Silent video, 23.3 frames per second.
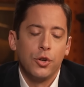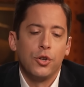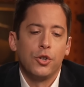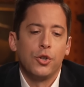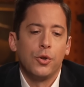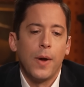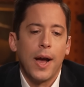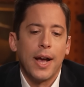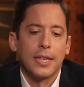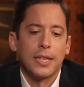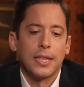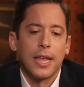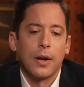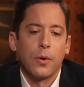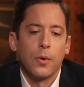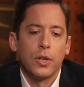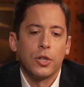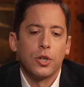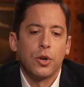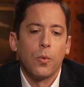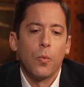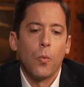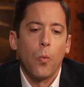To, to ask that
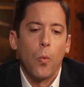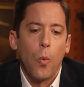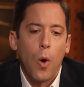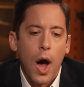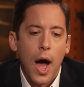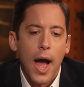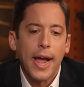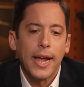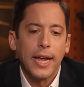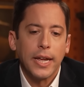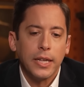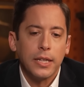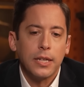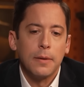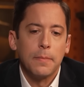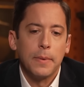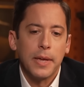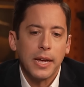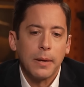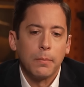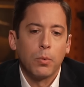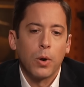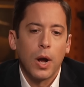question, why is he
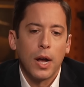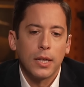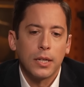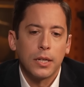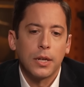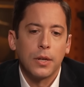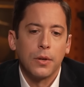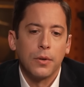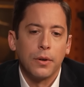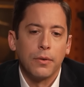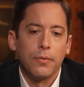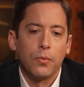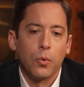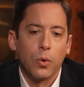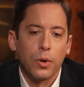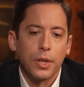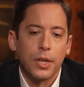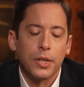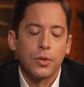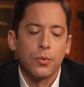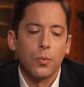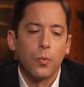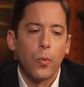being prosecuted for
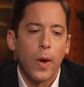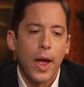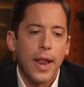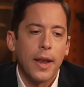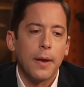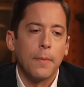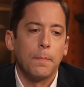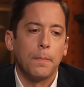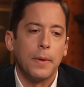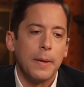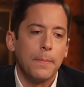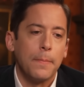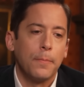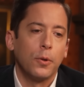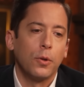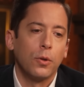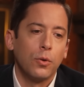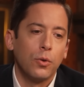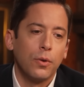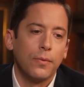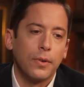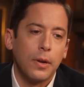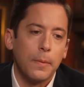this when
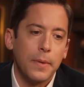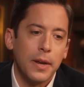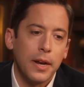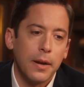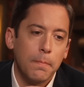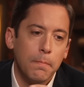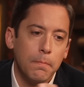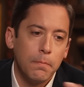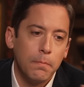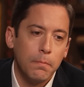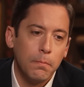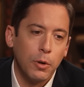people who have committed